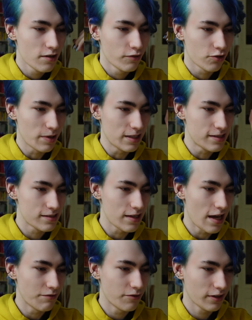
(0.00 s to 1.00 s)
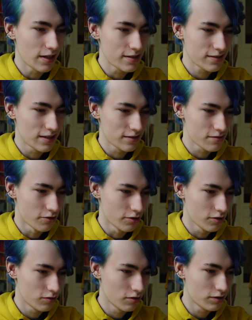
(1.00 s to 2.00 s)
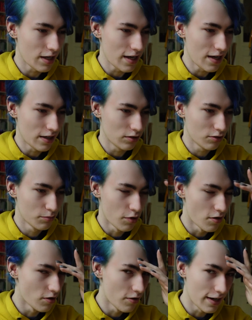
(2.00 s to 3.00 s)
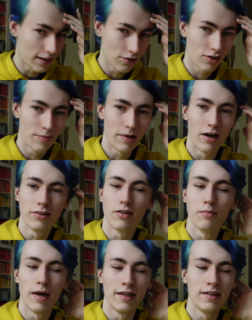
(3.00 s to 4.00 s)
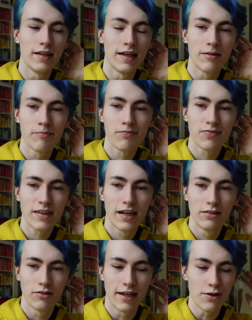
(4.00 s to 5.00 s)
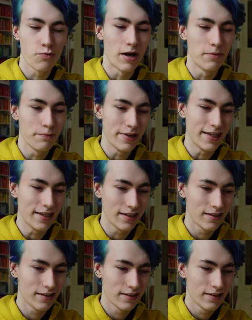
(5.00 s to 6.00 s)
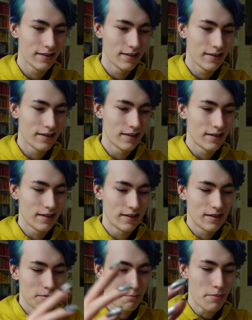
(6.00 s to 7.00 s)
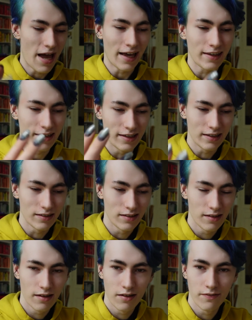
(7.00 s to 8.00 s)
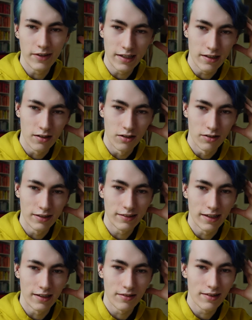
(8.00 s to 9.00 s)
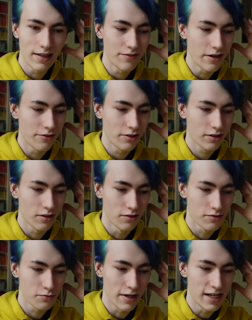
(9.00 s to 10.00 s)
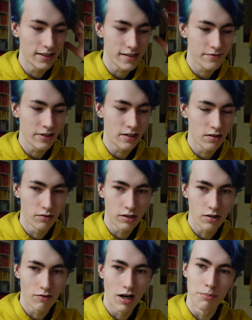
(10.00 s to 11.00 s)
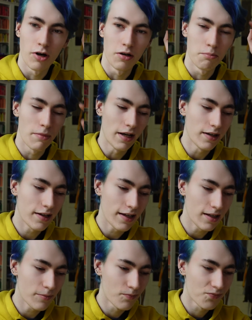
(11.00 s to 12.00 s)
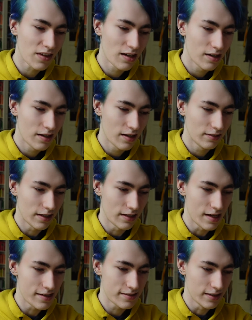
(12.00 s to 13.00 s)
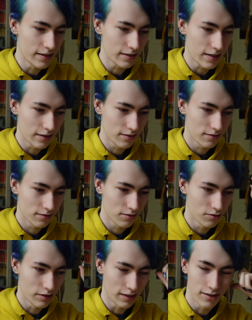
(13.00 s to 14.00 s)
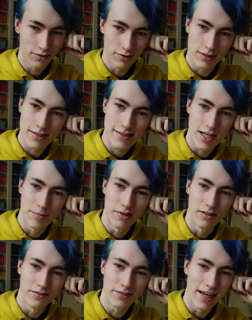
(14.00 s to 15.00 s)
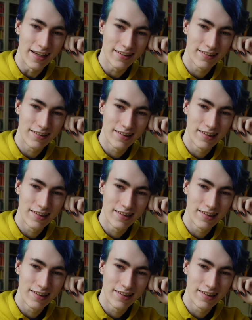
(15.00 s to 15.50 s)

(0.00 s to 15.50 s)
which means everything that gets ordered today and tomorrow I can ship out on Monday into like one big packing video and then if everything goes well this video will go up on Monday and then I'll still get to include some of that.